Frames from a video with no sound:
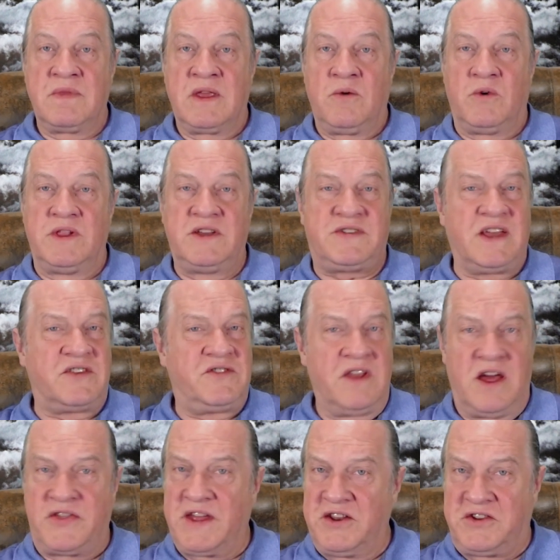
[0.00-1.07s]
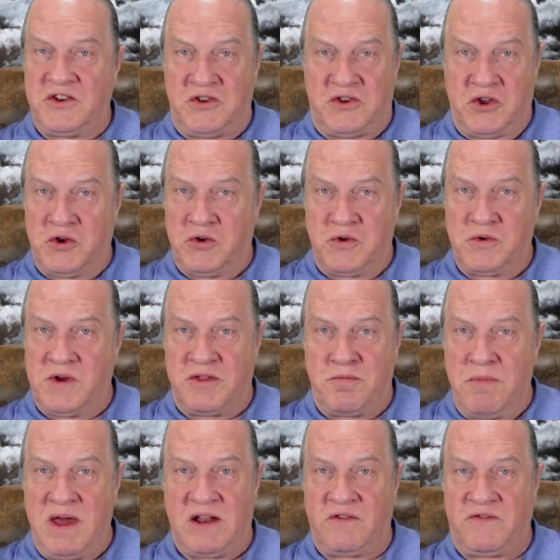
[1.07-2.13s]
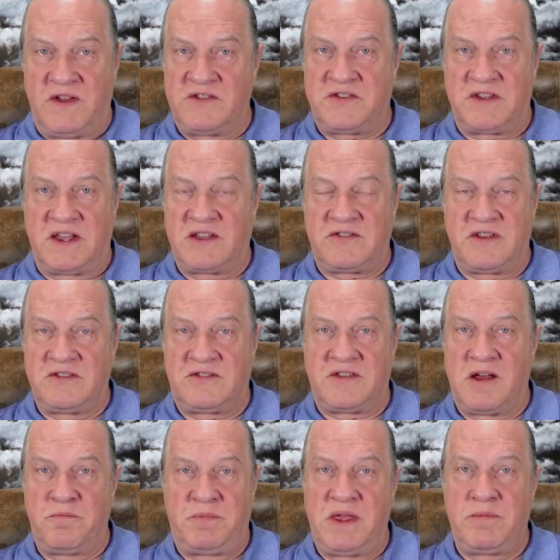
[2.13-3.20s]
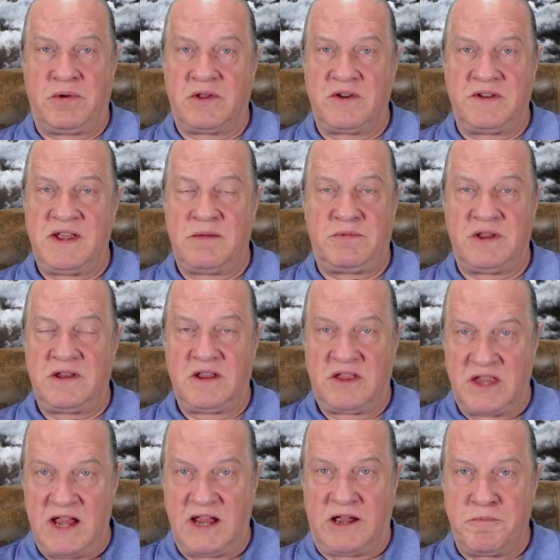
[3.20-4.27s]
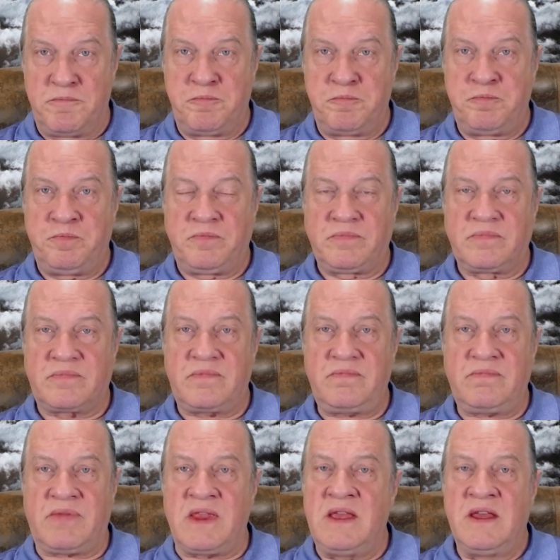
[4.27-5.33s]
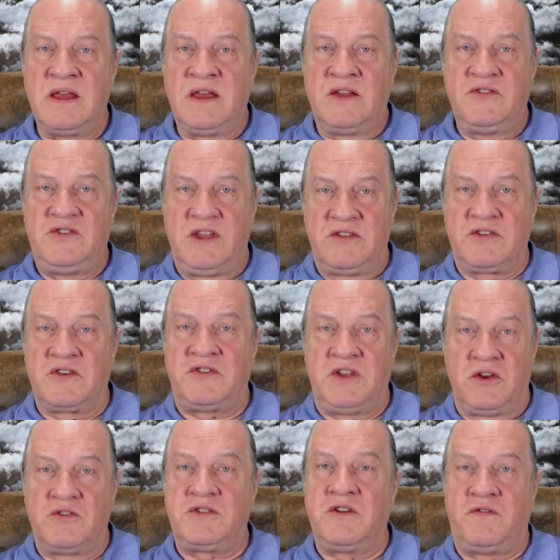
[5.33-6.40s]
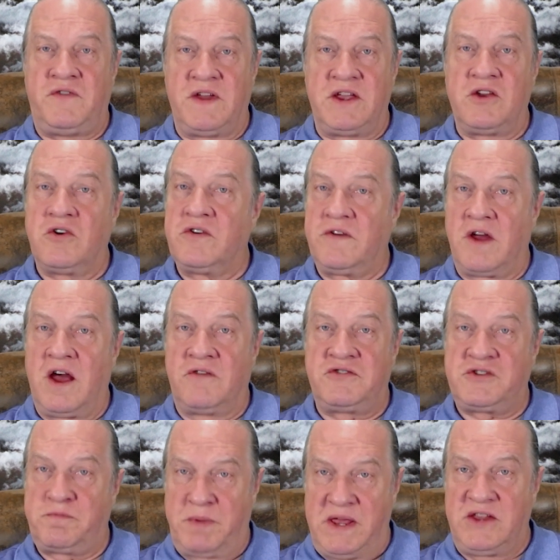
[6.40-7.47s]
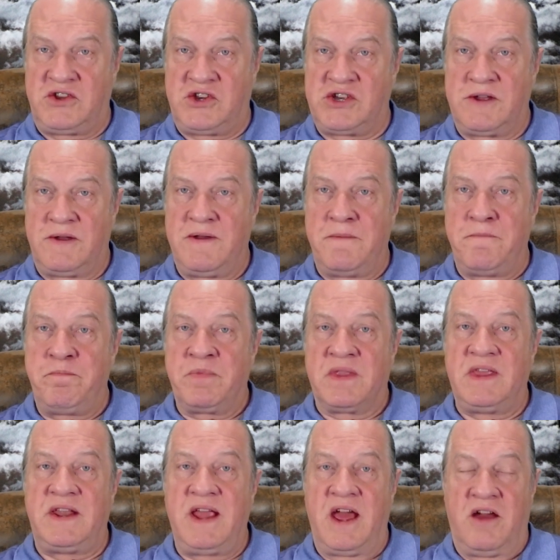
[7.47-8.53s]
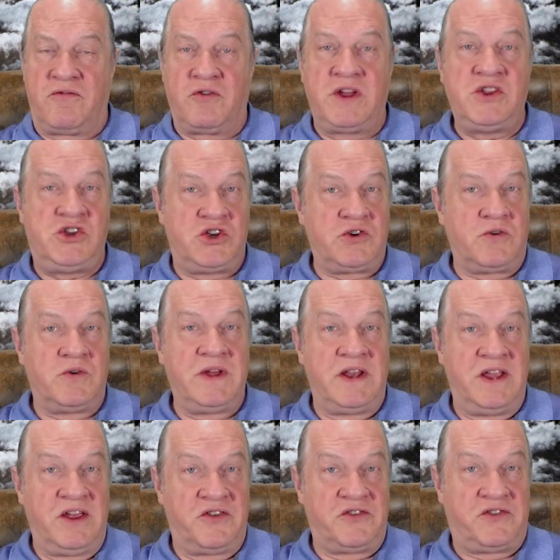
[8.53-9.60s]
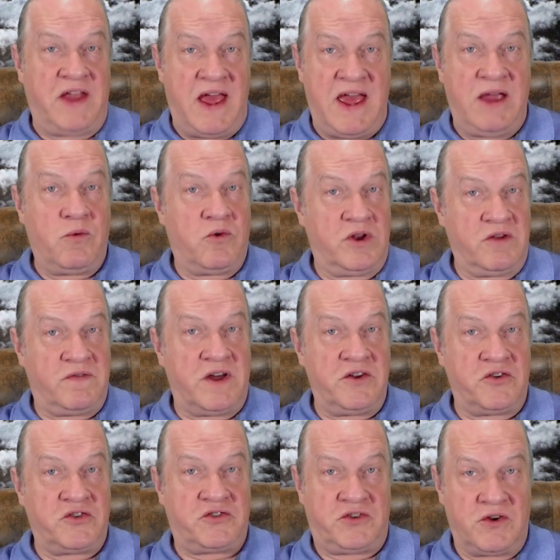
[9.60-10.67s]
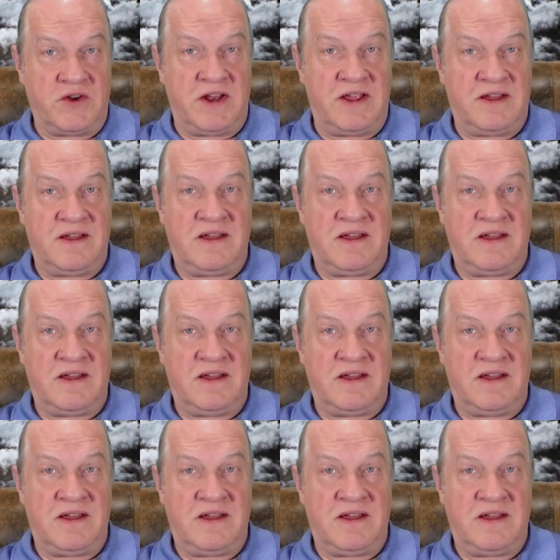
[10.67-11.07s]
Well, this has nothing to do with metaphysics, as some people are tempted to think. Jesus used a figure of speech that every Jew in his day would have understood.